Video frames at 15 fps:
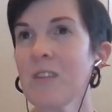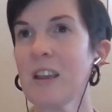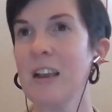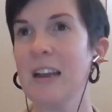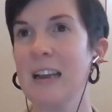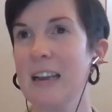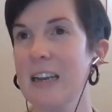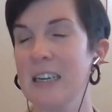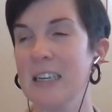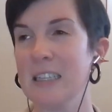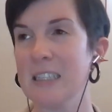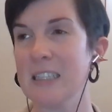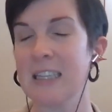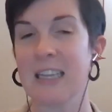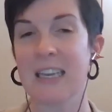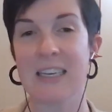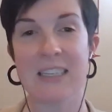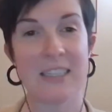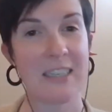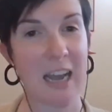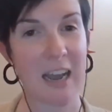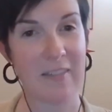And they
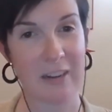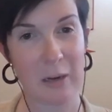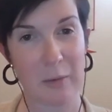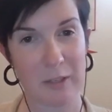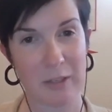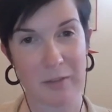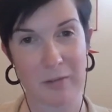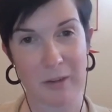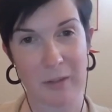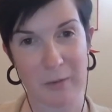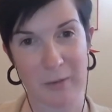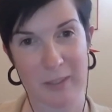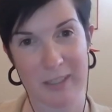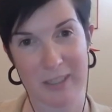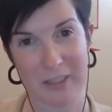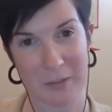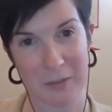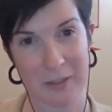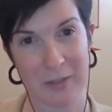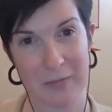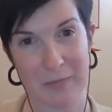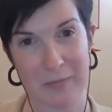didn't have anyone to run those
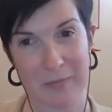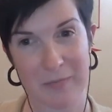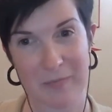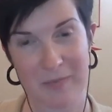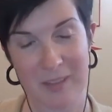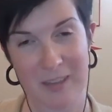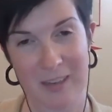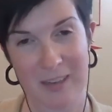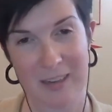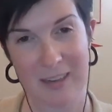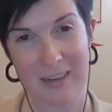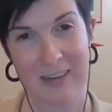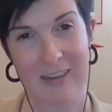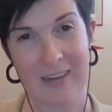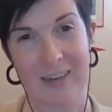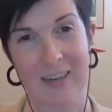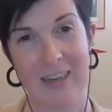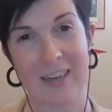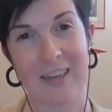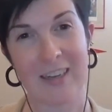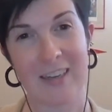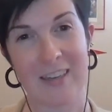stills.
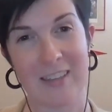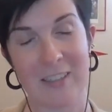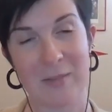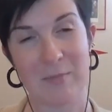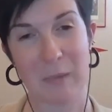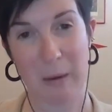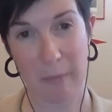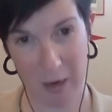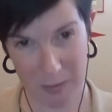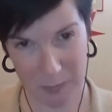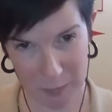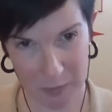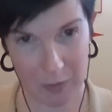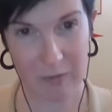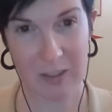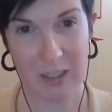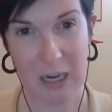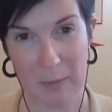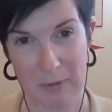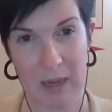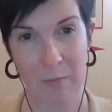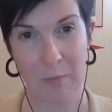And my boss was over
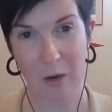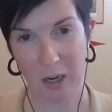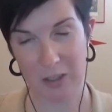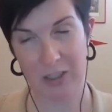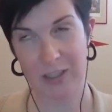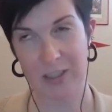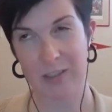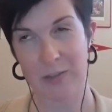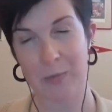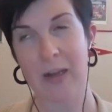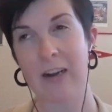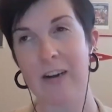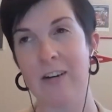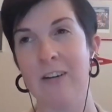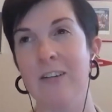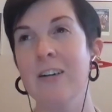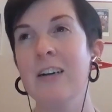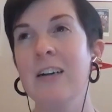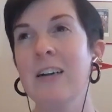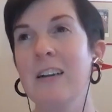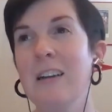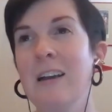top of that project as well.
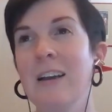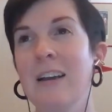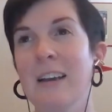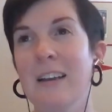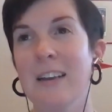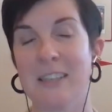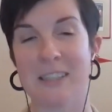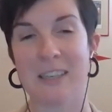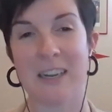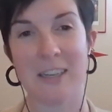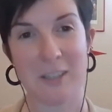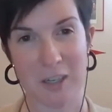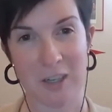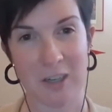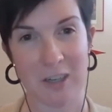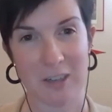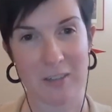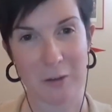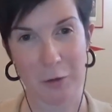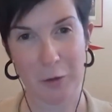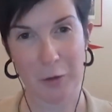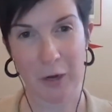And as an intern
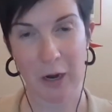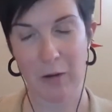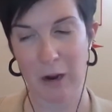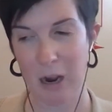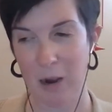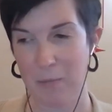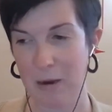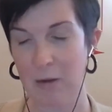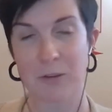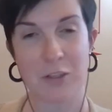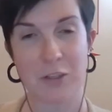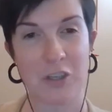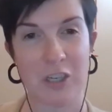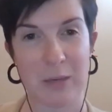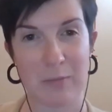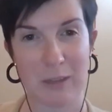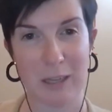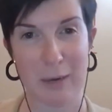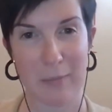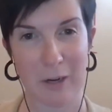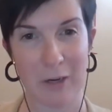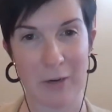or co-op, I was cheap
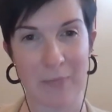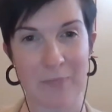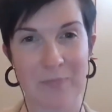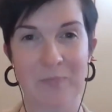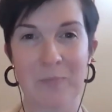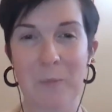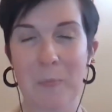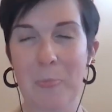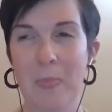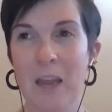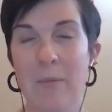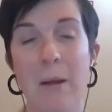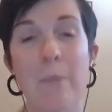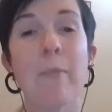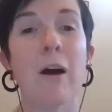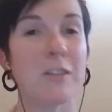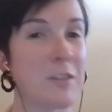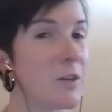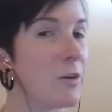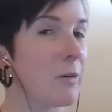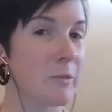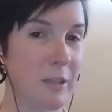labor. And my boss
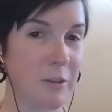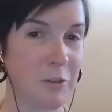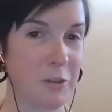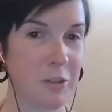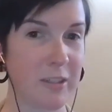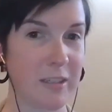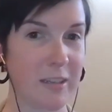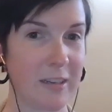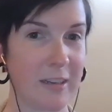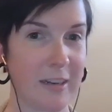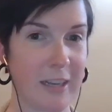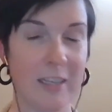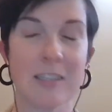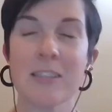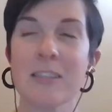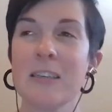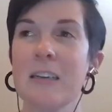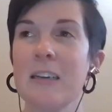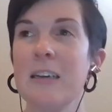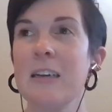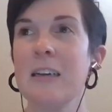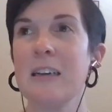knew I was interested in it.
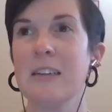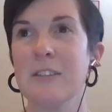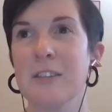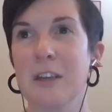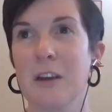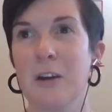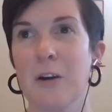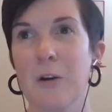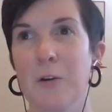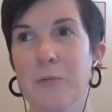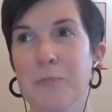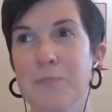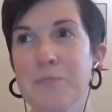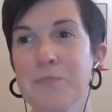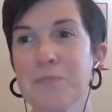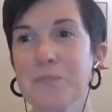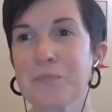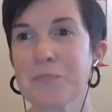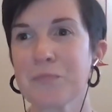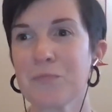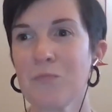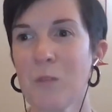And so
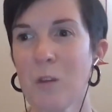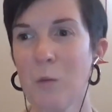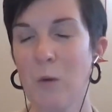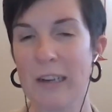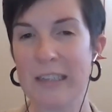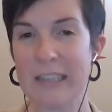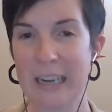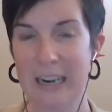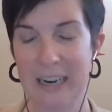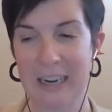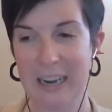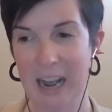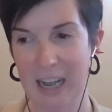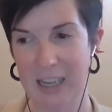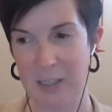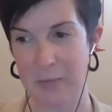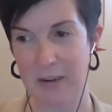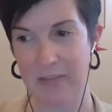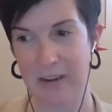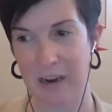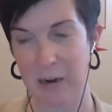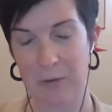one day he asked me
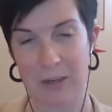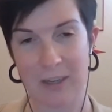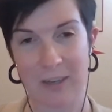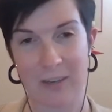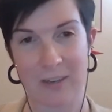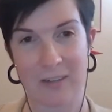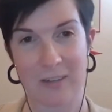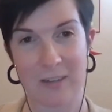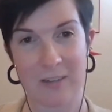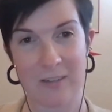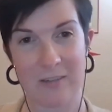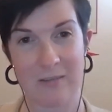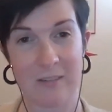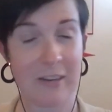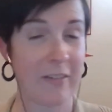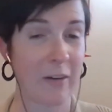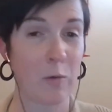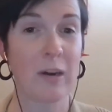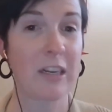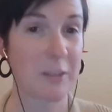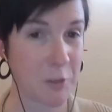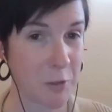if I
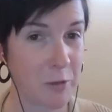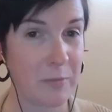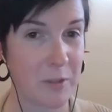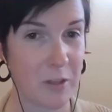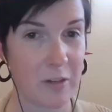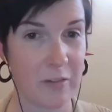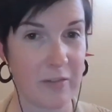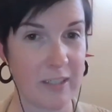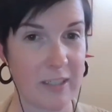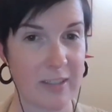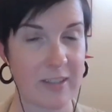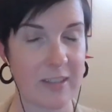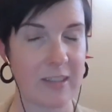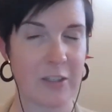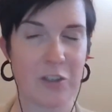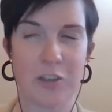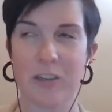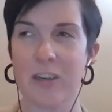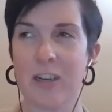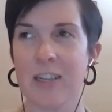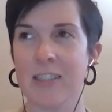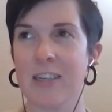wanted to observe a distillation.
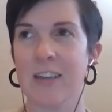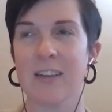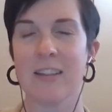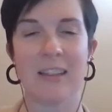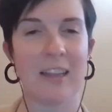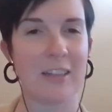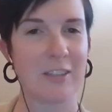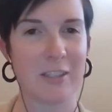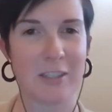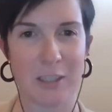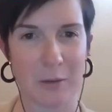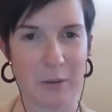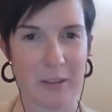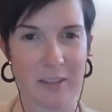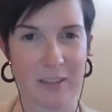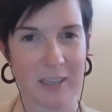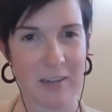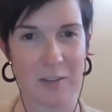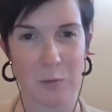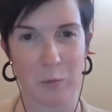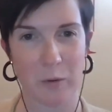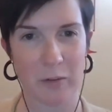And I said, let's do it. This
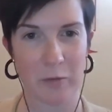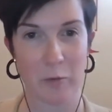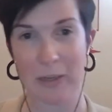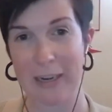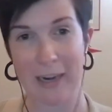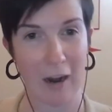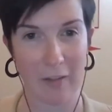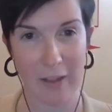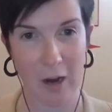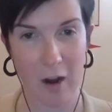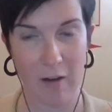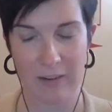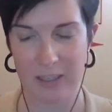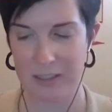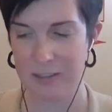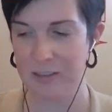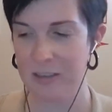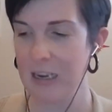sounds wonderful. Get out of the office.